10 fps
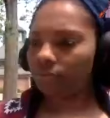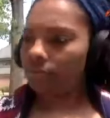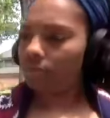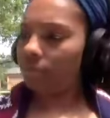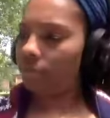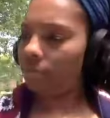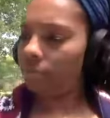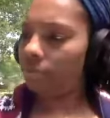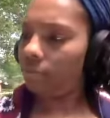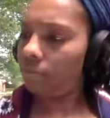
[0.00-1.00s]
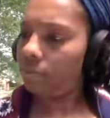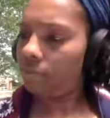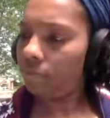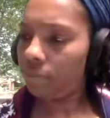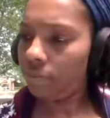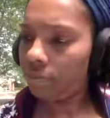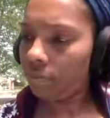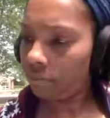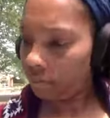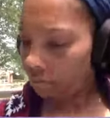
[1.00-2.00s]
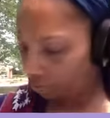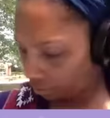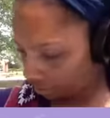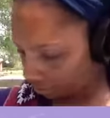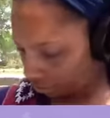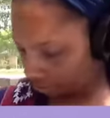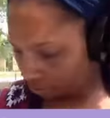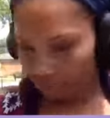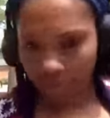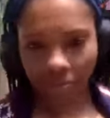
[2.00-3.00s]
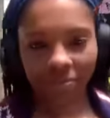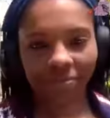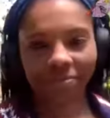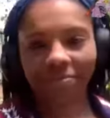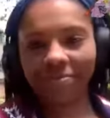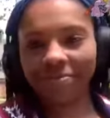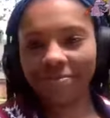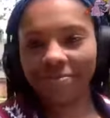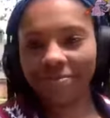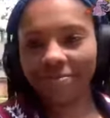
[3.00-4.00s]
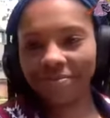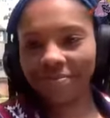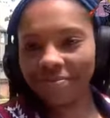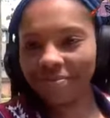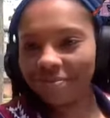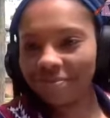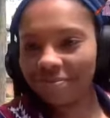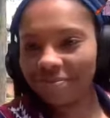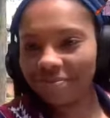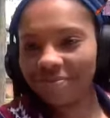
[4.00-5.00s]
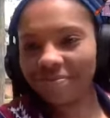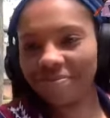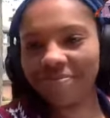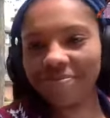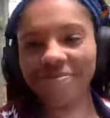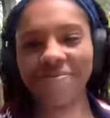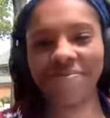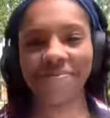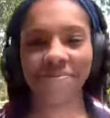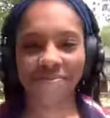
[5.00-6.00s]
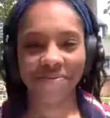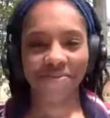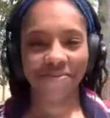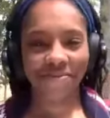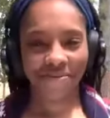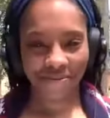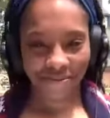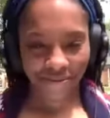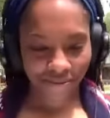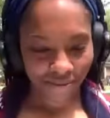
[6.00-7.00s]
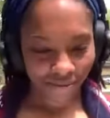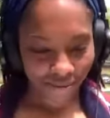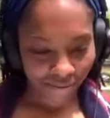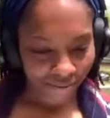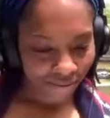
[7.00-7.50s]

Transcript: (no one is talking)